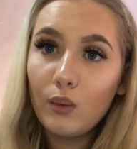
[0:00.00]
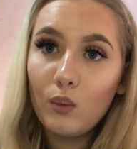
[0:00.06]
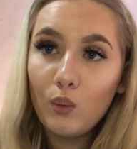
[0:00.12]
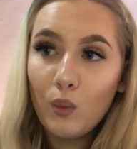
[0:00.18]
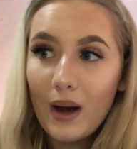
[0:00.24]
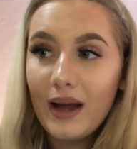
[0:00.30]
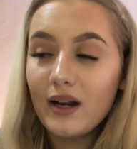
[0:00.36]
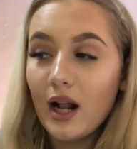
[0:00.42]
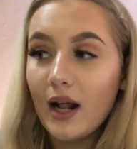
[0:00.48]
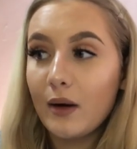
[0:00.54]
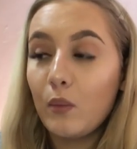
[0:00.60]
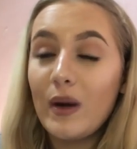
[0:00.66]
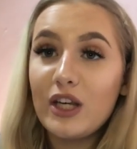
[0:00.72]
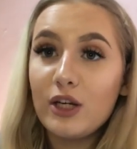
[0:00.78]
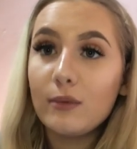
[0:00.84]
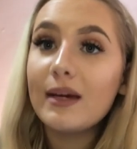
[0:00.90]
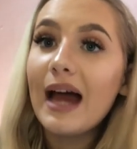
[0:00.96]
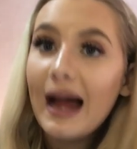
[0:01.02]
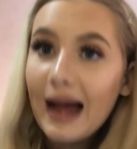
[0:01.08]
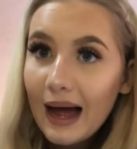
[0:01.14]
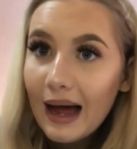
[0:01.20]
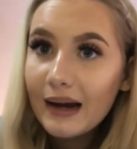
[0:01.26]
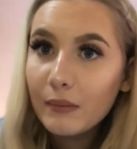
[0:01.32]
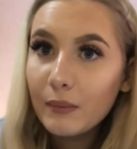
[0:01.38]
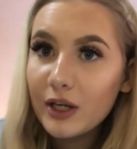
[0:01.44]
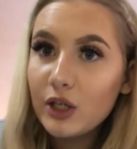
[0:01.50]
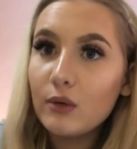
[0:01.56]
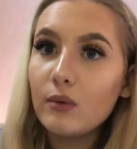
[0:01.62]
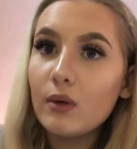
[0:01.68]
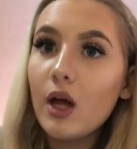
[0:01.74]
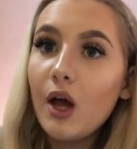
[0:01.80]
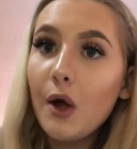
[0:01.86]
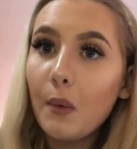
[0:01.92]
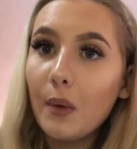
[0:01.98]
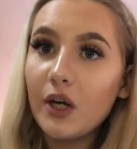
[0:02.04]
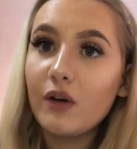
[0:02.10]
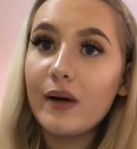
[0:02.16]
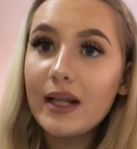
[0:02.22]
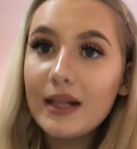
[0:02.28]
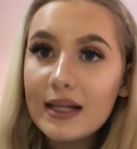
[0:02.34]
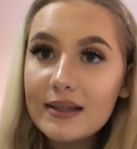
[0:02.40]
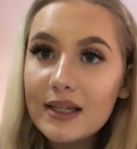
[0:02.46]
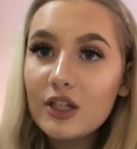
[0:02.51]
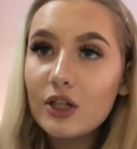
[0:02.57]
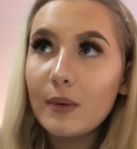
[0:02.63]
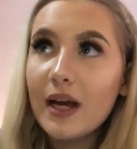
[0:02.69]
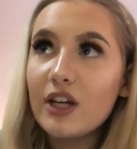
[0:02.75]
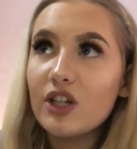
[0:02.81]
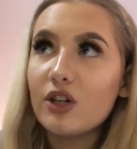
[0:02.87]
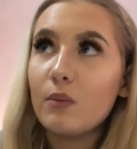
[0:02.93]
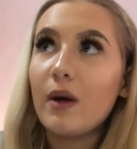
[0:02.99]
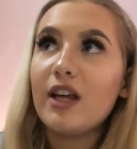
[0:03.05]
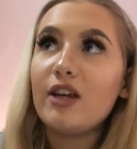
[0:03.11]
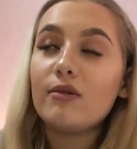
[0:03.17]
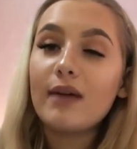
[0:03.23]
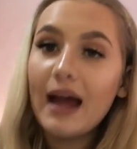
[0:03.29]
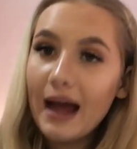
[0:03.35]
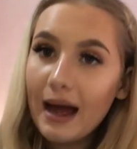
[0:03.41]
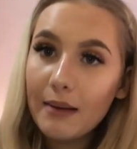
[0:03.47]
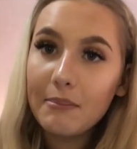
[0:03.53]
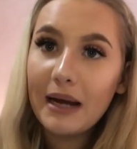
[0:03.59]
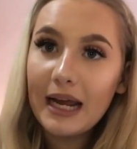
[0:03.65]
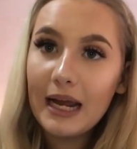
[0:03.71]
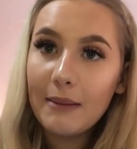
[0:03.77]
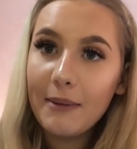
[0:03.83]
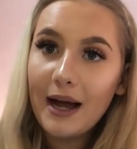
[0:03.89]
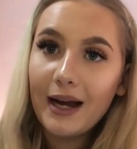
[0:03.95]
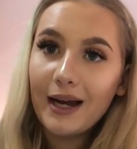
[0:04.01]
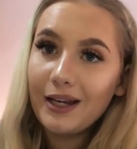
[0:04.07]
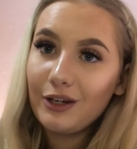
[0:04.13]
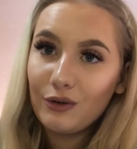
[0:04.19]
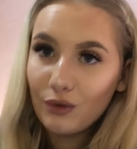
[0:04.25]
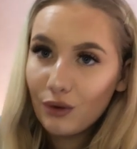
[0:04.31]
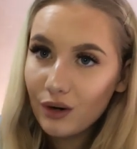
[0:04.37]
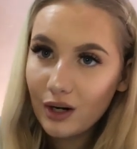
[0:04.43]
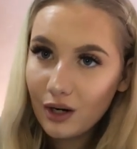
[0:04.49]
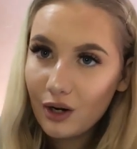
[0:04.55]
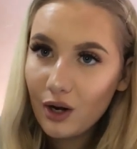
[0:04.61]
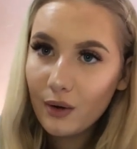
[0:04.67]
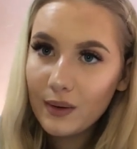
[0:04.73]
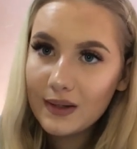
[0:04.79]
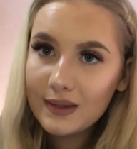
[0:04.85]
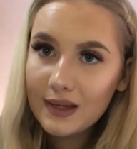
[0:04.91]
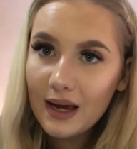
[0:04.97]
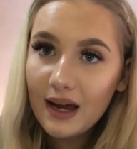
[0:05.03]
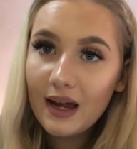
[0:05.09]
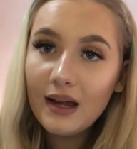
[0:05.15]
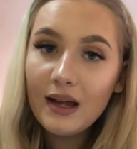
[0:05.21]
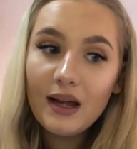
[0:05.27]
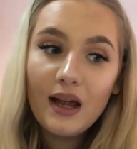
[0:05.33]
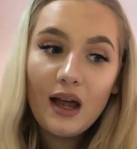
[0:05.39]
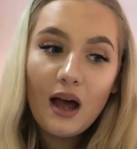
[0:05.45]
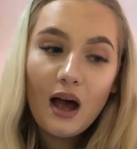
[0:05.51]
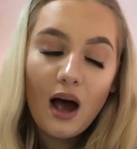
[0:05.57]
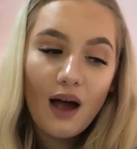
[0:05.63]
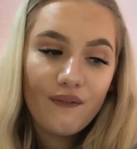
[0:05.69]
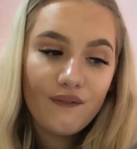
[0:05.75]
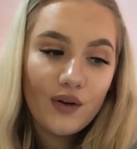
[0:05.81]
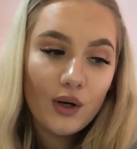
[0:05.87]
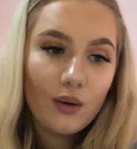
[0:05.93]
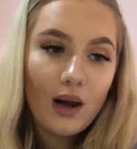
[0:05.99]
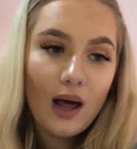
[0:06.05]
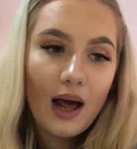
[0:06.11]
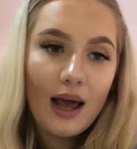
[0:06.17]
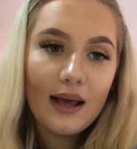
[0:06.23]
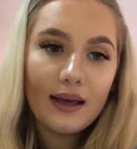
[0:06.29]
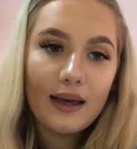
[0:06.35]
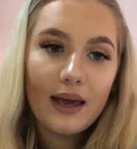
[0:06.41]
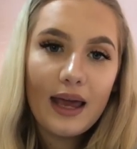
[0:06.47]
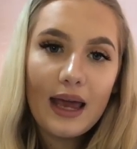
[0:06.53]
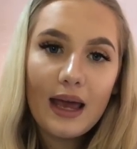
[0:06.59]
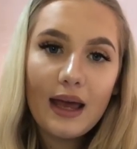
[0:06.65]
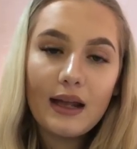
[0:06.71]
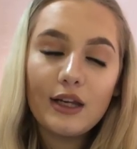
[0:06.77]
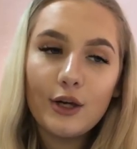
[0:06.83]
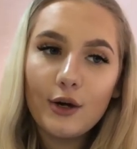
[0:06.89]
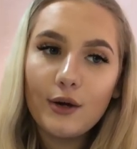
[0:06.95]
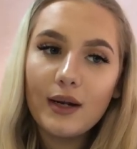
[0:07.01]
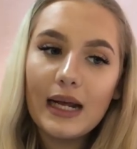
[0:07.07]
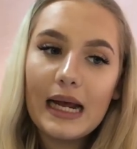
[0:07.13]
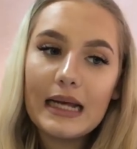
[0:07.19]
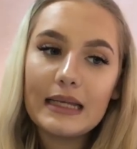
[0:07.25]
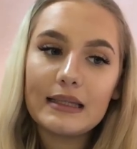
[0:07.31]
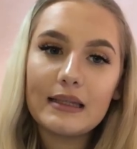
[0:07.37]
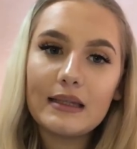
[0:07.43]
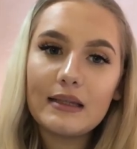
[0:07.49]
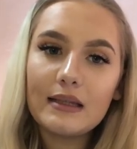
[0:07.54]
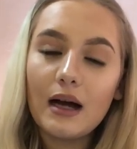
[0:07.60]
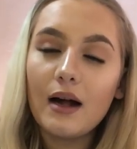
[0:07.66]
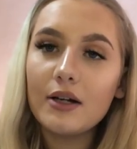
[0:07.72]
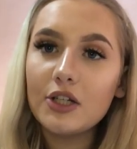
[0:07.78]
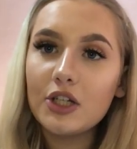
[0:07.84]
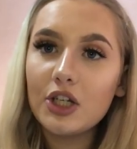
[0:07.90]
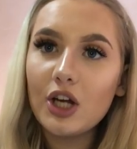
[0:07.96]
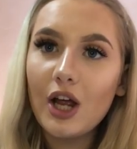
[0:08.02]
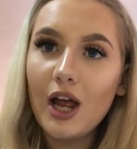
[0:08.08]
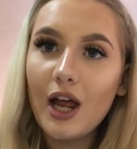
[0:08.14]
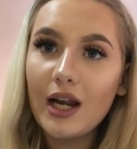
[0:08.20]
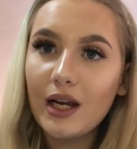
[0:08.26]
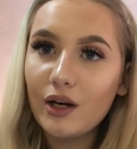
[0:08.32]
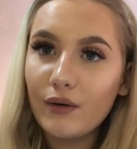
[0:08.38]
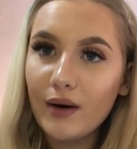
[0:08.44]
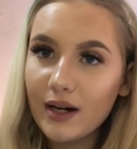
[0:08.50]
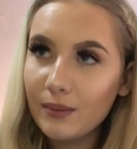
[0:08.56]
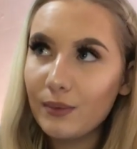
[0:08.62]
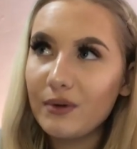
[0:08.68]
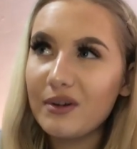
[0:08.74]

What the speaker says: like, when you can, when you're in the situation where you can pay it back and you're not going to notice it. I feel like uni is such an incredible